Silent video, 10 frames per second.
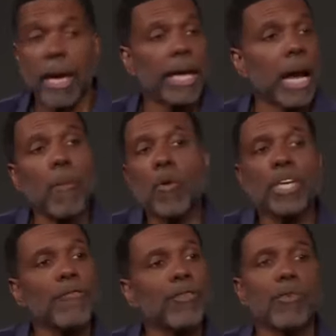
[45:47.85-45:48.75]
And I'm going to
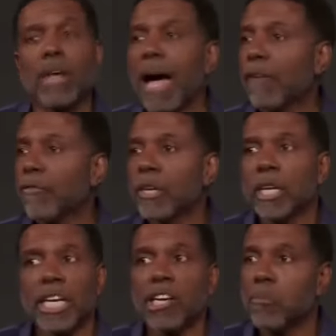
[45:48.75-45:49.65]
give you life
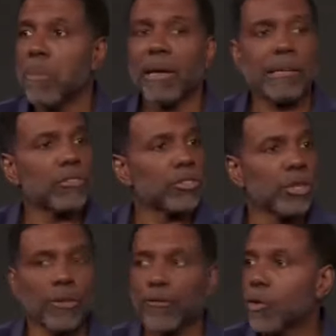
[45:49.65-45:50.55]
in abundance
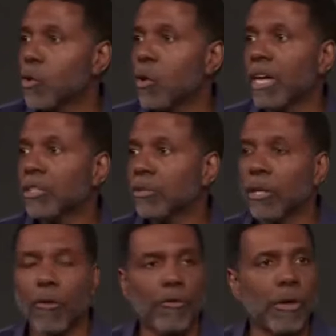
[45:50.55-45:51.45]
to the full and to it
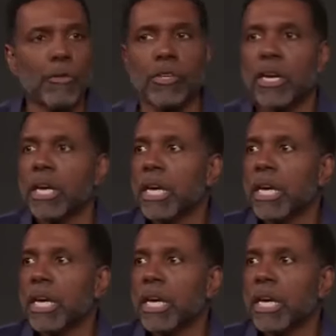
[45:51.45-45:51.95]
overflows.